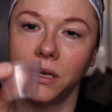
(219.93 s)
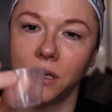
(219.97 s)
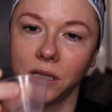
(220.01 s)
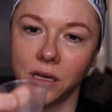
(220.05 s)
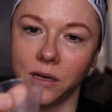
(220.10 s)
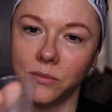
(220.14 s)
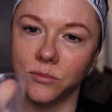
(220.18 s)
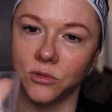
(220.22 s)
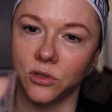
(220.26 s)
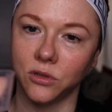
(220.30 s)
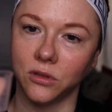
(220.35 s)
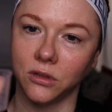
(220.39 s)

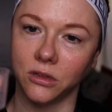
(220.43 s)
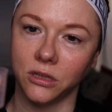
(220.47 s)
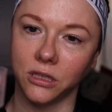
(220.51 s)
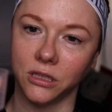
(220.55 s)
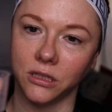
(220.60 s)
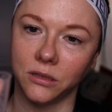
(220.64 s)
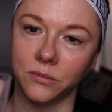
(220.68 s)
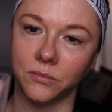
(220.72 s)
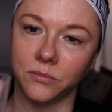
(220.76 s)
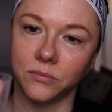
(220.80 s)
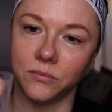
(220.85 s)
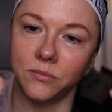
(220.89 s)
Comes with a
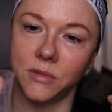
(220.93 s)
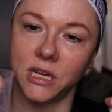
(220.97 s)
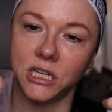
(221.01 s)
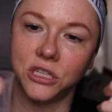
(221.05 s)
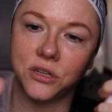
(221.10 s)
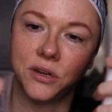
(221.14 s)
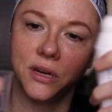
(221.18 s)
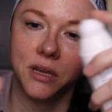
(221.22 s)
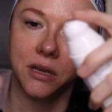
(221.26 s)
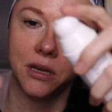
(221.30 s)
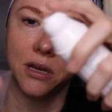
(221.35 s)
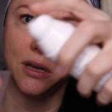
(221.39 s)
little
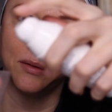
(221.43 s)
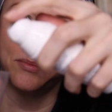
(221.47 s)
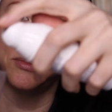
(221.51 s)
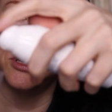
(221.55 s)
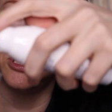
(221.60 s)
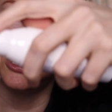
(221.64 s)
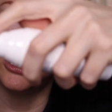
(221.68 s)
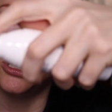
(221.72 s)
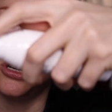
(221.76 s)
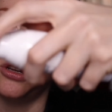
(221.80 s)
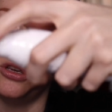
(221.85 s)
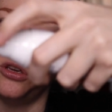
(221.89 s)
measuring cup to
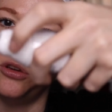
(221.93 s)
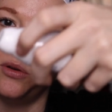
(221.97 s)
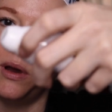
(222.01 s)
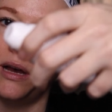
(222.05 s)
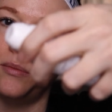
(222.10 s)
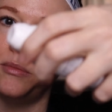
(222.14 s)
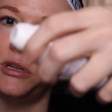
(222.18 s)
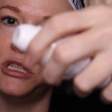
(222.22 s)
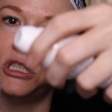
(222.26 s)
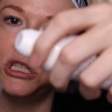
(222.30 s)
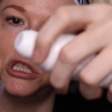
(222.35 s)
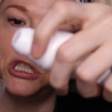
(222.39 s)
show you how
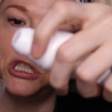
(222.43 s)
much